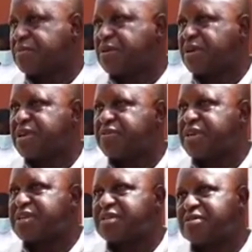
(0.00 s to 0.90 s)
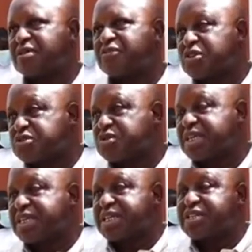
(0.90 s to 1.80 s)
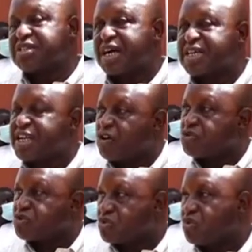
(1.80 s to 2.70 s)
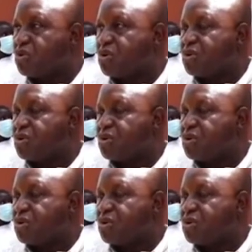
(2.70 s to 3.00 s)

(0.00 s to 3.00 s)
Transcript: Because it unfortunately dragged down to